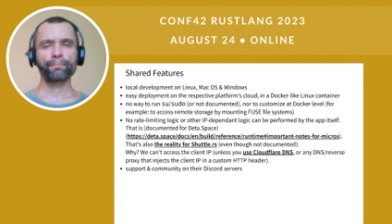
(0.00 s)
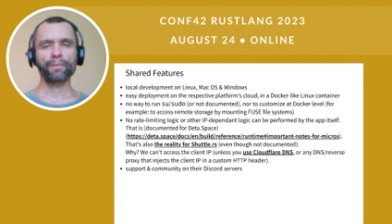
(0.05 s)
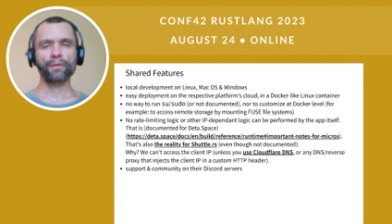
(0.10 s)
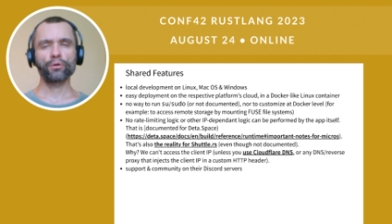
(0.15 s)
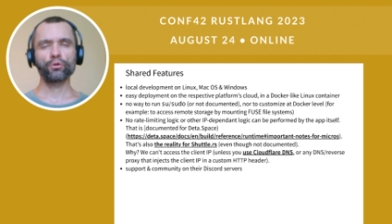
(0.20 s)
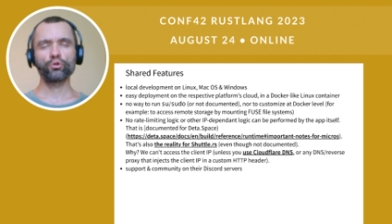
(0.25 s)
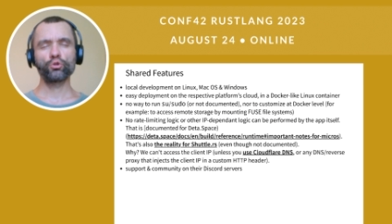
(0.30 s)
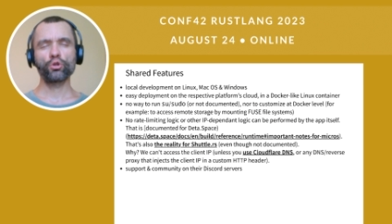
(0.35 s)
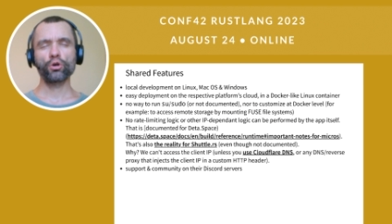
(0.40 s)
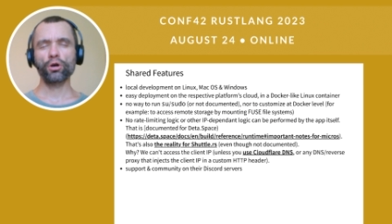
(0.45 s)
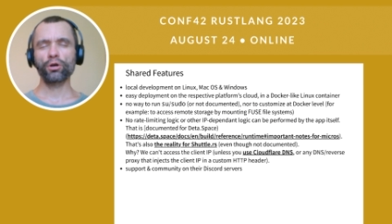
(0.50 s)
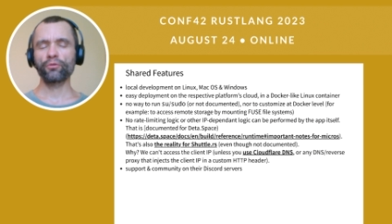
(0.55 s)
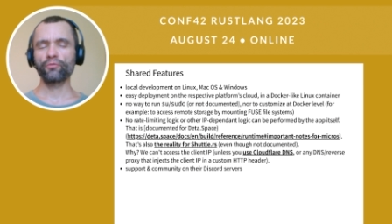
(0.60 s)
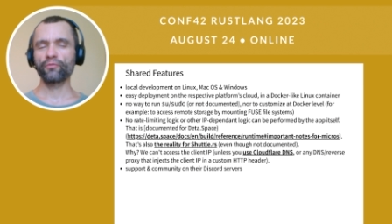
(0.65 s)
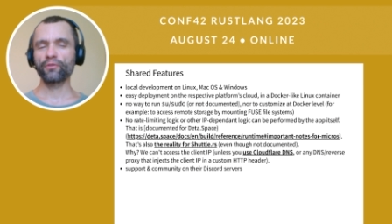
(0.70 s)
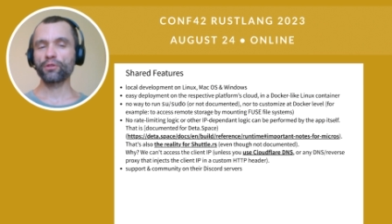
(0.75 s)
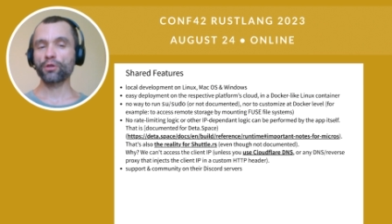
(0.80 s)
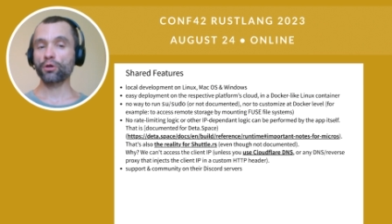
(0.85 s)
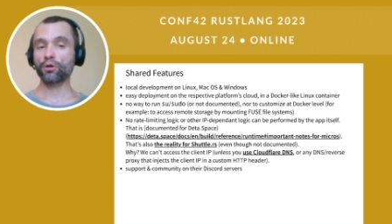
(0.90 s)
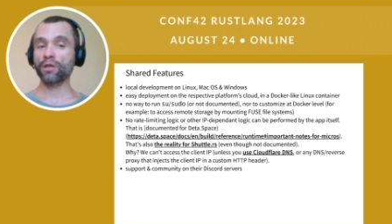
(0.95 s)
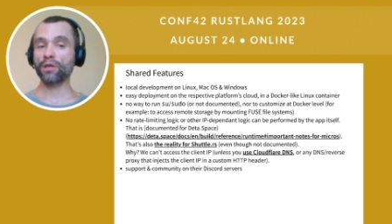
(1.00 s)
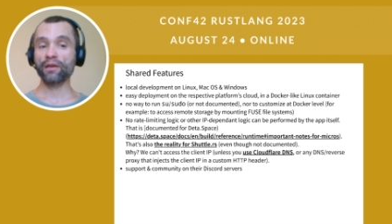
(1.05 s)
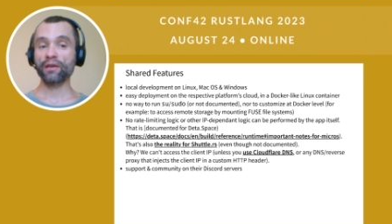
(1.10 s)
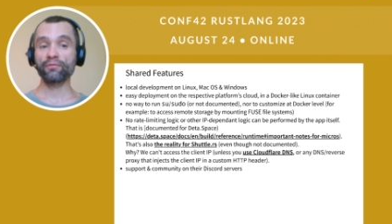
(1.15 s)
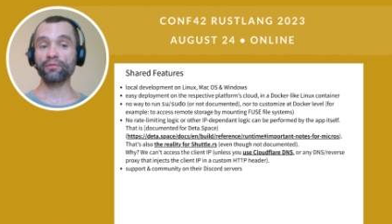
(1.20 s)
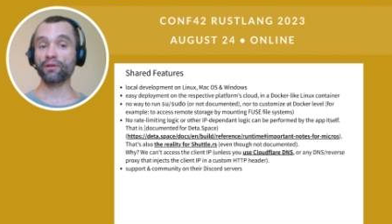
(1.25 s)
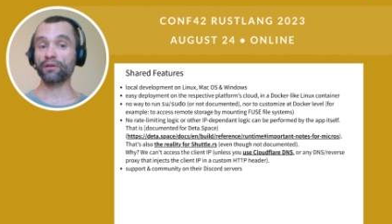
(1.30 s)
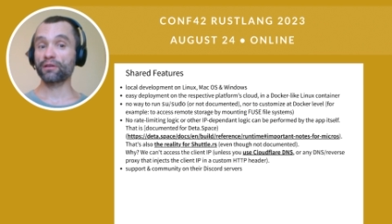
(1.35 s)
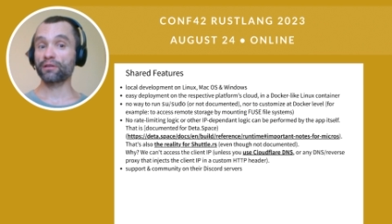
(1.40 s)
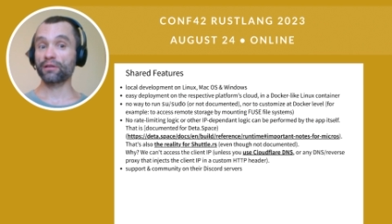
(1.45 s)
You don't, we don't have
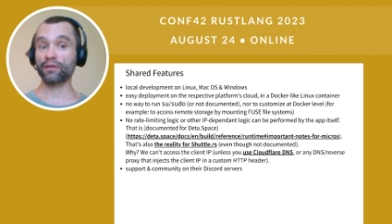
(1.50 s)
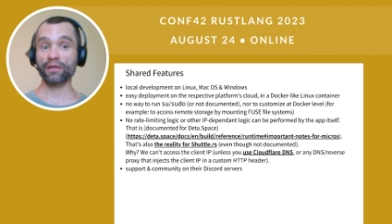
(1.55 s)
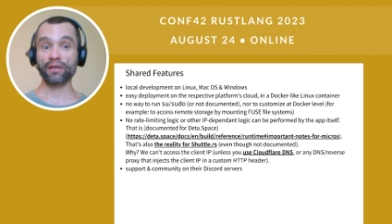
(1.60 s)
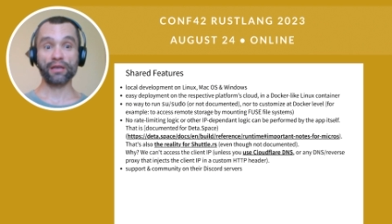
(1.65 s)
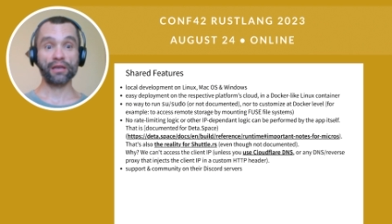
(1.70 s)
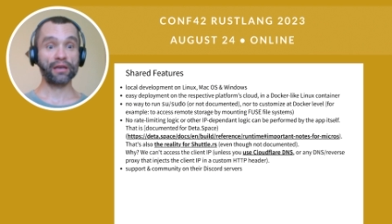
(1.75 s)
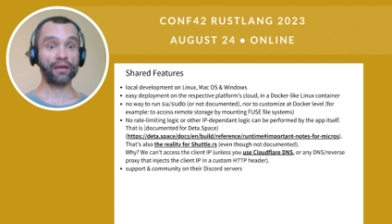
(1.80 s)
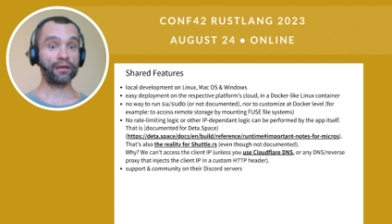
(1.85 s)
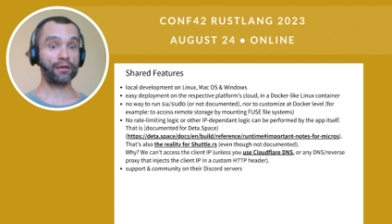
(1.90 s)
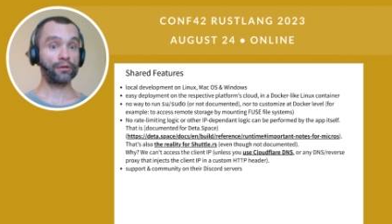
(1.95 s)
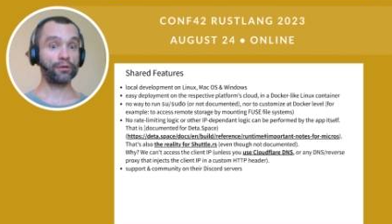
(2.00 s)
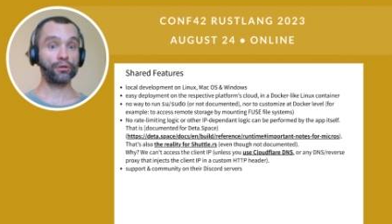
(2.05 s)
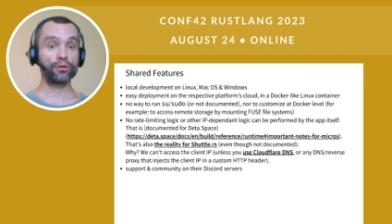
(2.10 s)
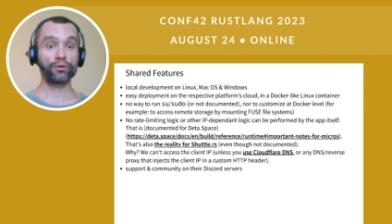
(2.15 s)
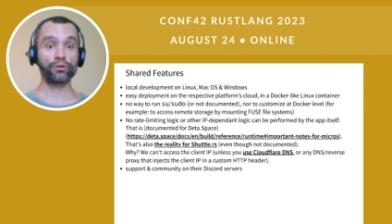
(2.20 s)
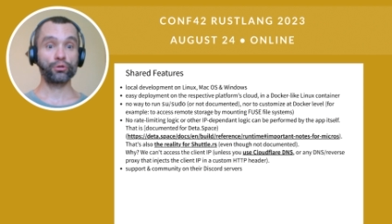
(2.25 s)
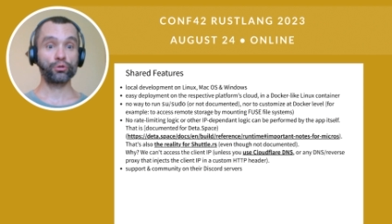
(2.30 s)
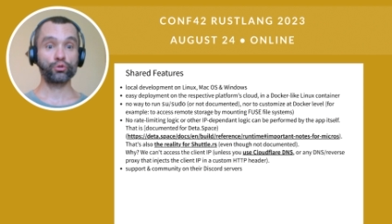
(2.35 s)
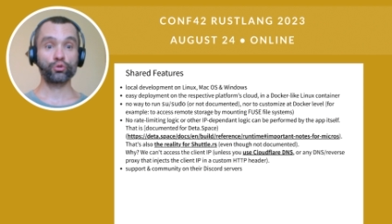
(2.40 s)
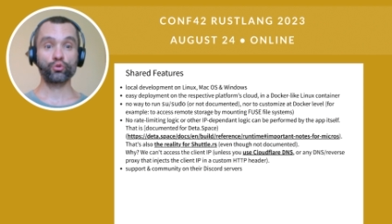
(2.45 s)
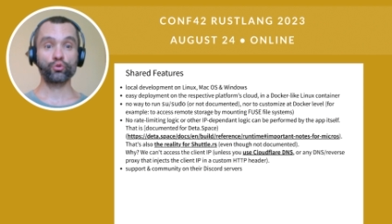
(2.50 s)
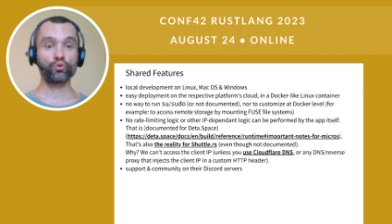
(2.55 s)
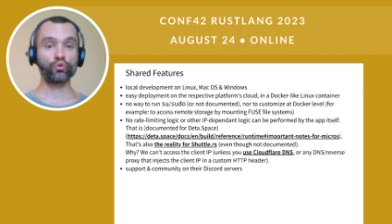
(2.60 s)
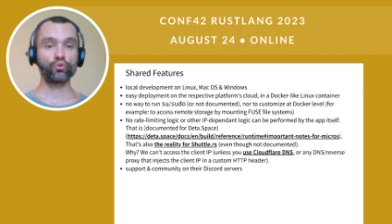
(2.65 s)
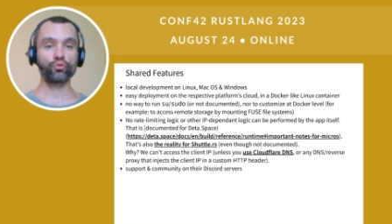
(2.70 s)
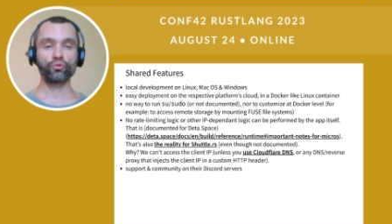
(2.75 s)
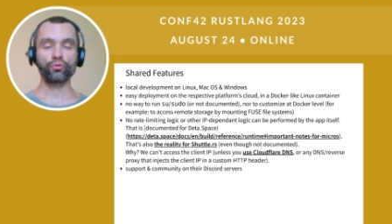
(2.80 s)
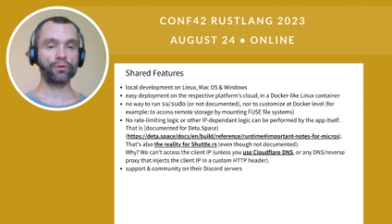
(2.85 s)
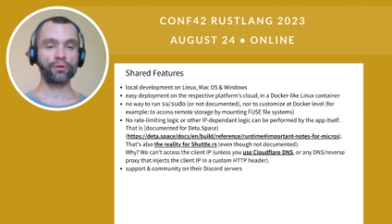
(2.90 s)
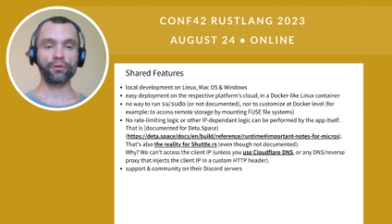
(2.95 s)
a, a
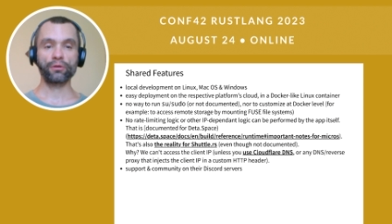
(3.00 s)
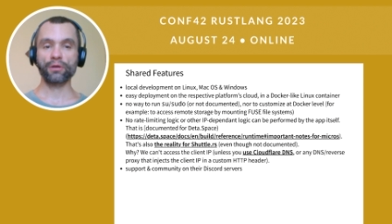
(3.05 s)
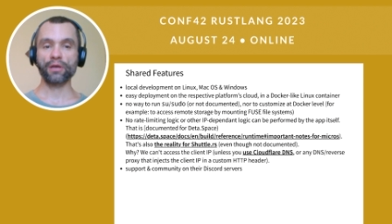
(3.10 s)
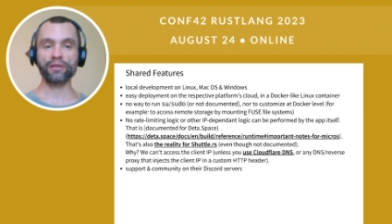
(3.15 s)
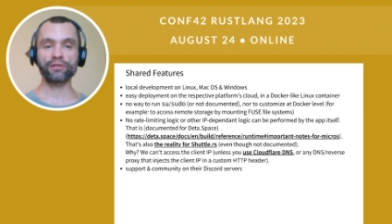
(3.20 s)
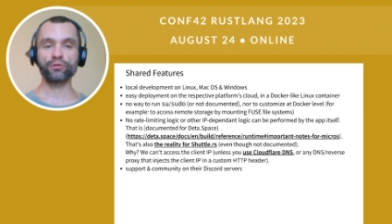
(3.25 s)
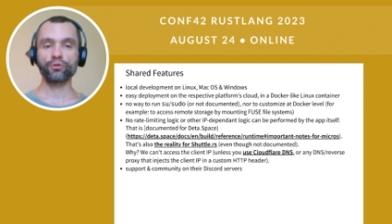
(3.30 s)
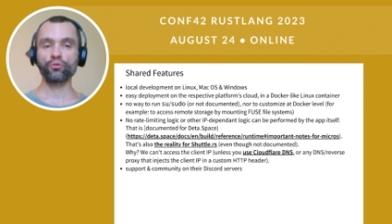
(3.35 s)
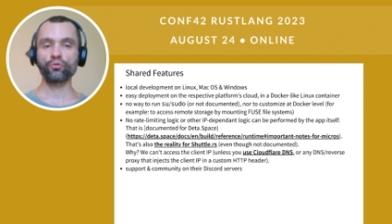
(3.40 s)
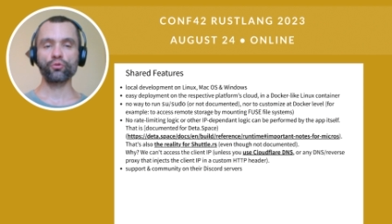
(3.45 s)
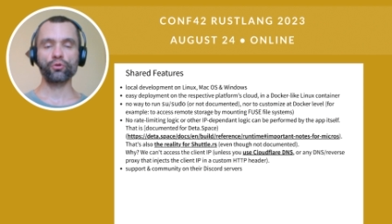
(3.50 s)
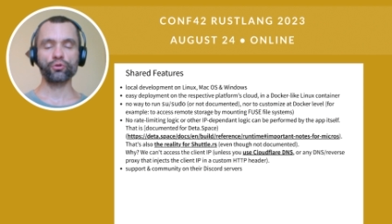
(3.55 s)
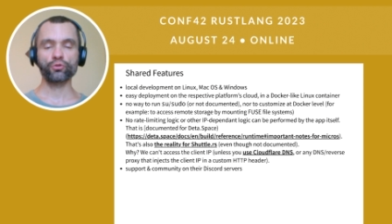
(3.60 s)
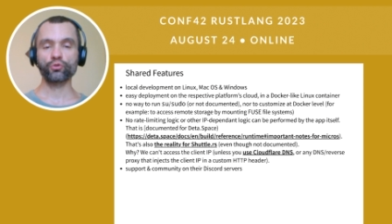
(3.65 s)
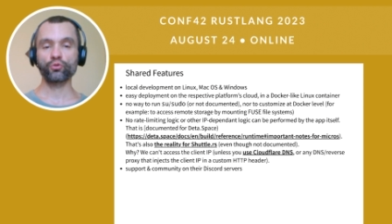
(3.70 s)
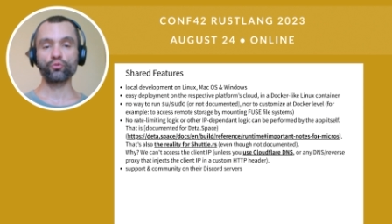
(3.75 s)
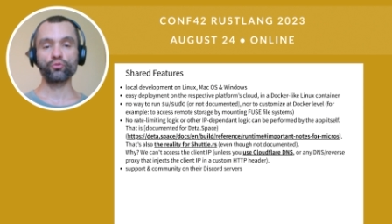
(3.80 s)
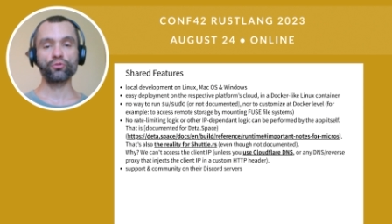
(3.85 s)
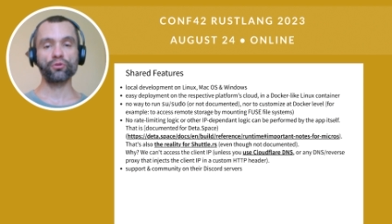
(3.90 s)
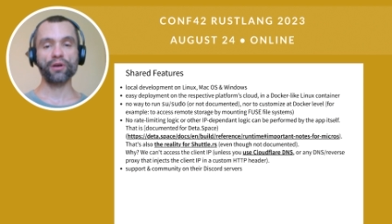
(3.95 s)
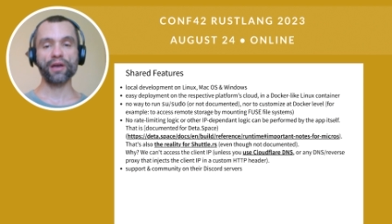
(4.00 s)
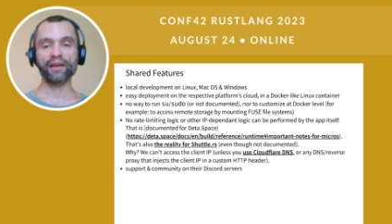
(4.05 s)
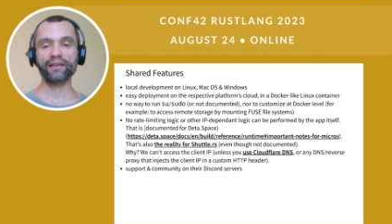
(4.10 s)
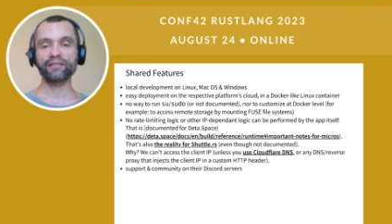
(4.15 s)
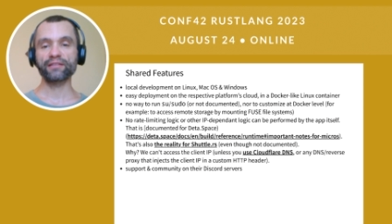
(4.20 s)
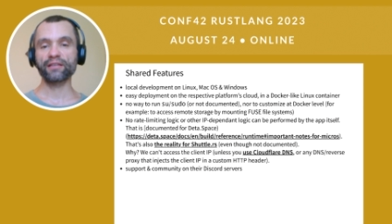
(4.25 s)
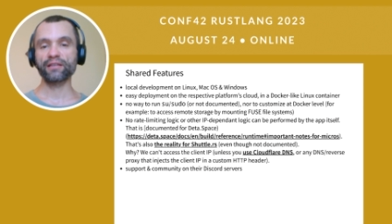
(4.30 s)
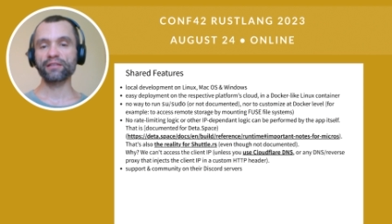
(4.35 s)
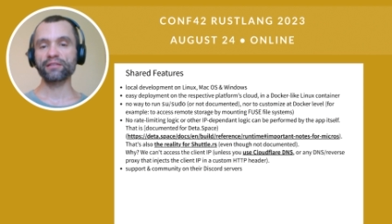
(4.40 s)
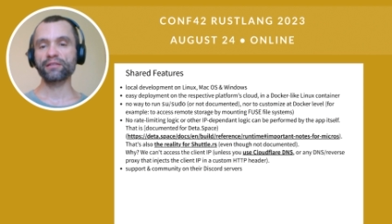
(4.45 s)
su S U or sudo
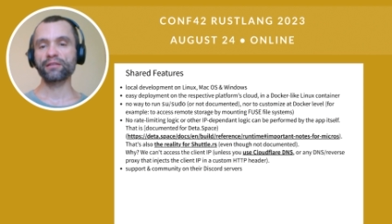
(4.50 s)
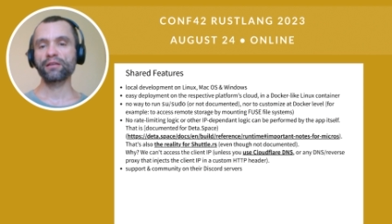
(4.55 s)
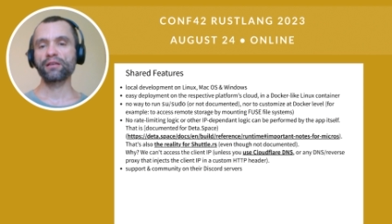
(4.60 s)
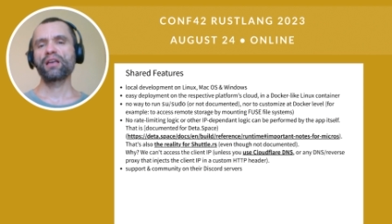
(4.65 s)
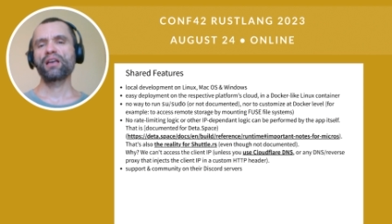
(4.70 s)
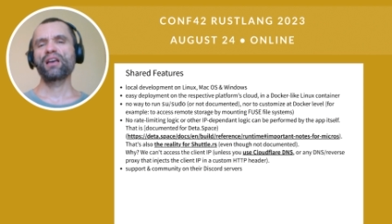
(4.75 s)
access,